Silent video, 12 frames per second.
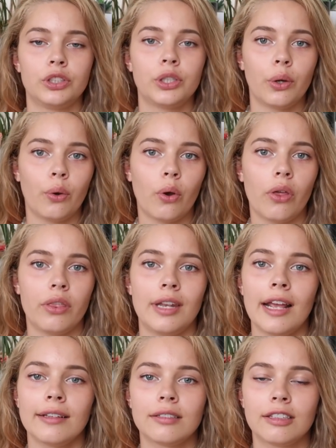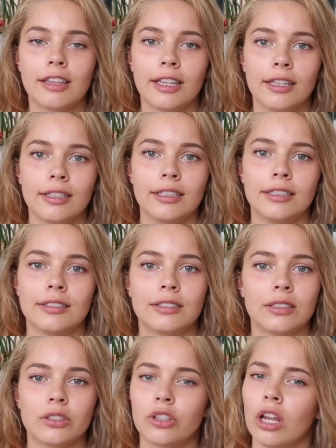So the next thing is
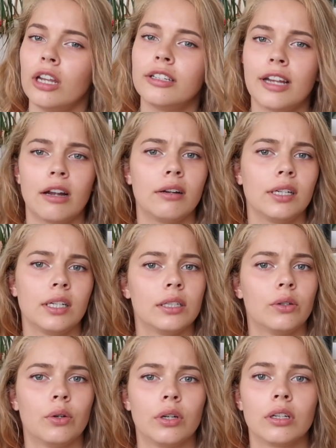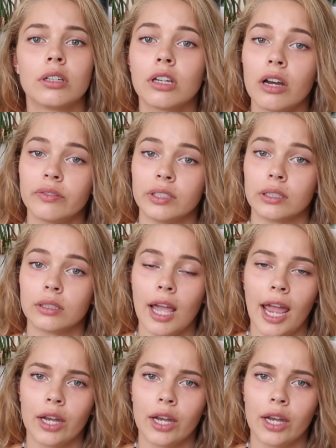solitary or coven,